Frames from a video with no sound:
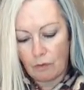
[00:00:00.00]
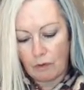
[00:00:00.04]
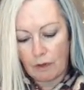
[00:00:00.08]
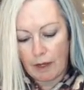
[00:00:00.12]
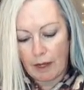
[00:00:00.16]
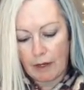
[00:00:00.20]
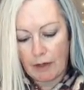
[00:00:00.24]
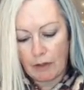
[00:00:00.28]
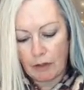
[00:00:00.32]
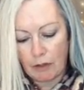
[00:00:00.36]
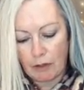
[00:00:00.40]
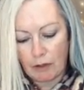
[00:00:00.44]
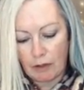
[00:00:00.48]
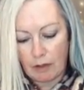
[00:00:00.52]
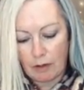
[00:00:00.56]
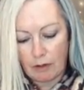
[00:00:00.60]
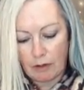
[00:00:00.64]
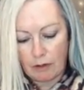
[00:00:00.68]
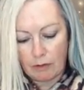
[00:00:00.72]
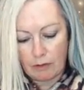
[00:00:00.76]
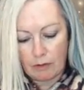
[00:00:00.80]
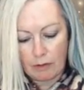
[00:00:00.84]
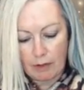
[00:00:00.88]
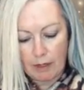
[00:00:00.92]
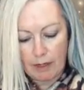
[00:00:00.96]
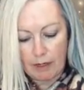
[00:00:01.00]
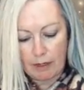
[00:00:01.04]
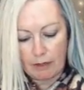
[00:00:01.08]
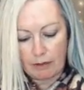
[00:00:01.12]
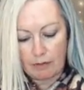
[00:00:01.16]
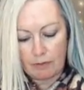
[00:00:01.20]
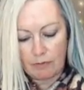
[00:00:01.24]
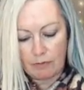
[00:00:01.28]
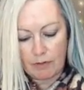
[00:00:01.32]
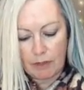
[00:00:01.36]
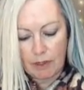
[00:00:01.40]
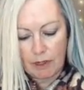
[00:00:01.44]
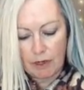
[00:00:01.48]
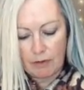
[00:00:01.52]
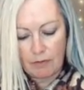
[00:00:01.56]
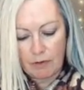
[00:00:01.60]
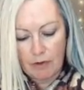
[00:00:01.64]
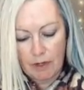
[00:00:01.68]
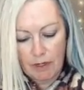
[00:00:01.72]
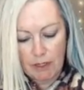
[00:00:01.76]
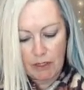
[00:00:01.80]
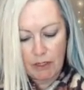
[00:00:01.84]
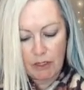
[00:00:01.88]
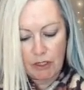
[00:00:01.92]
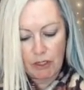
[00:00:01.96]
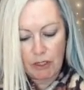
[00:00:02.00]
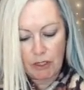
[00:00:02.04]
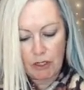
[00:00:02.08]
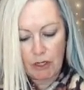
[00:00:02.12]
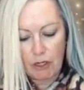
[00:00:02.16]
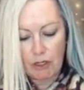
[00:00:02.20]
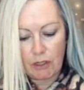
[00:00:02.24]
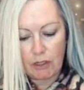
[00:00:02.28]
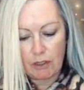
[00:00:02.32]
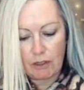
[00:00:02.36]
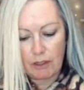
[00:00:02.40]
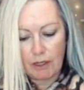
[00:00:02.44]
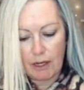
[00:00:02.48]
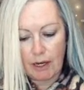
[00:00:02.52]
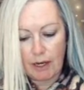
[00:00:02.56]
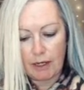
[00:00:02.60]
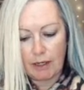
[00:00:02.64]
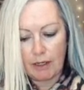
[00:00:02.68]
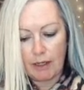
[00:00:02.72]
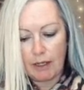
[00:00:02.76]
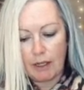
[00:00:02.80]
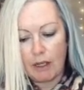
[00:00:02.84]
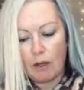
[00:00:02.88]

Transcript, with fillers: And I don't know if I can show you that.